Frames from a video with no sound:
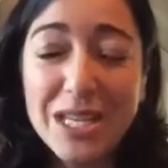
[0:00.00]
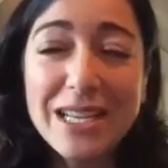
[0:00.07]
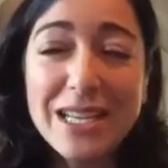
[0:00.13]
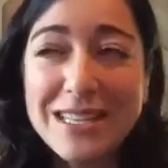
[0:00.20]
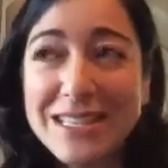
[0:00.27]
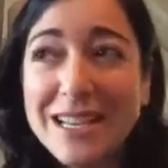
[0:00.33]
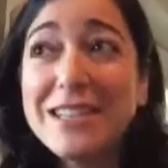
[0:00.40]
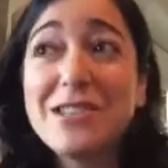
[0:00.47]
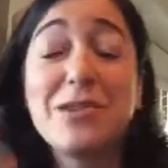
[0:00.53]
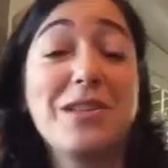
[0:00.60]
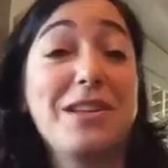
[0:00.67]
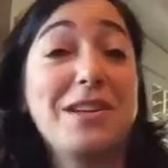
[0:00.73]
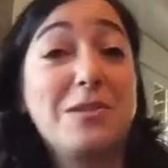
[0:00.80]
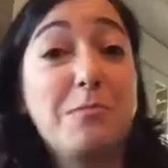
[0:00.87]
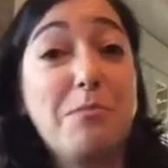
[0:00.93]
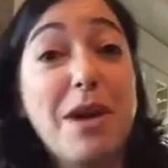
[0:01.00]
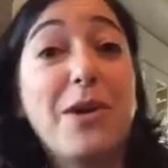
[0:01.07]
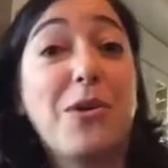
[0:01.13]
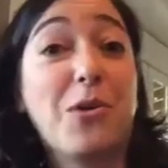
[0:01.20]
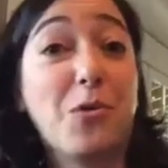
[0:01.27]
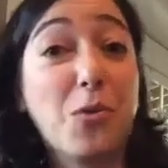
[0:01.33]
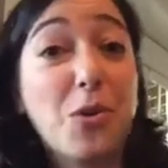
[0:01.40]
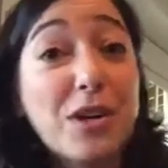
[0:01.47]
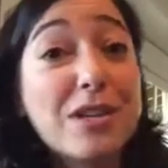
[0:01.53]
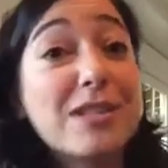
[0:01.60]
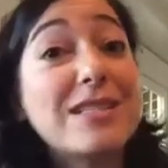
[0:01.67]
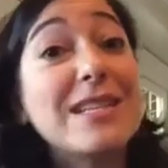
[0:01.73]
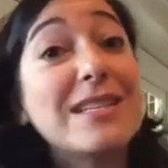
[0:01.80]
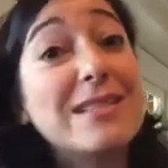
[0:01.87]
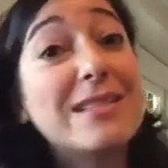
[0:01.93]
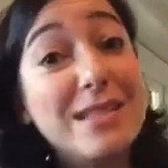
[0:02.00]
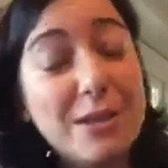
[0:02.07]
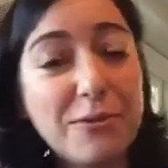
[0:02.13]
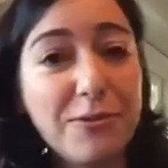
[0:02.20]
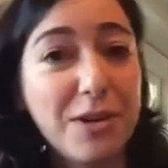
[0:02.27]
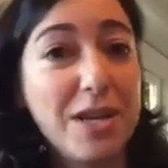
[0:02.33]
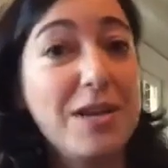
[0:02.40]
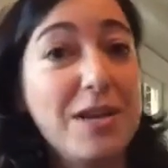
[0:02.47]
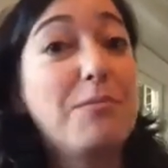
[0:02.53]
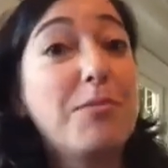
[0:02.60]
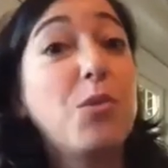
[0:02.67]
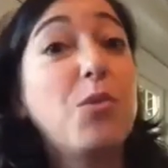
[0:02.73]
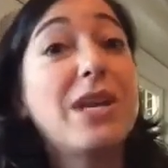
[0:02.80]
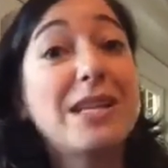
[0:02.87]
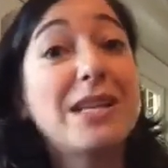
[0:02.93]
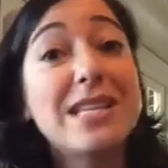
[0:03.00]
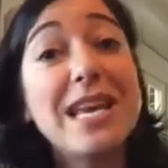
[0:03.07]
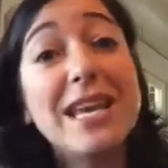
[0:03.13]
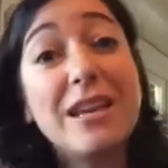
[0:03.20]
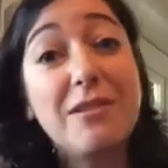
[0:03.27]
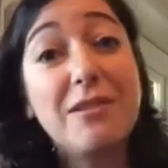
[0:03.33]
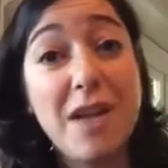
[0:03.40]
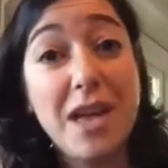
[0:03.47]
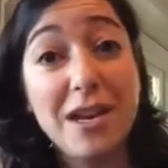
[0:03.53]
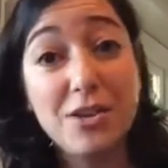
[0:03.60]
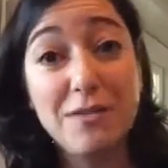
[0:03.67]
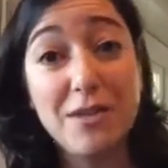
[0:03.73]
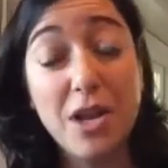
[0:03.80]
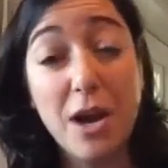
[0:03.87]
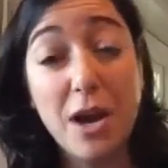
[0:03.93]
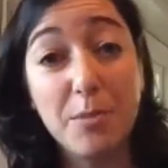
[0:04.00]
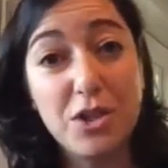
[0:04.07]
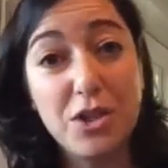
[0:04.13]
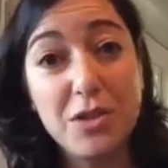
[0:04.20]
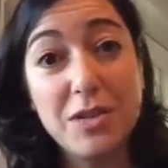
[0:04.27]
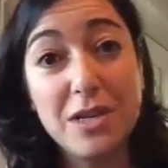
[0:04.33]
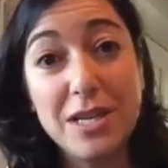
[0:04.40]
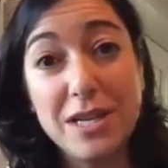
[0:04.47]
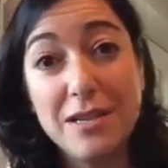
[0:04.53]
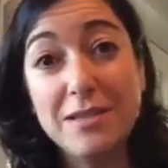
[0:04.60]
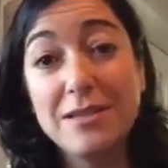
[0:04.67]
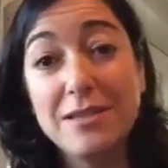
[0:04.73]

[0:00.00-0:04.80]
It's not necessarily that it's better or worse, it's different, but we can take advantage of the opportunities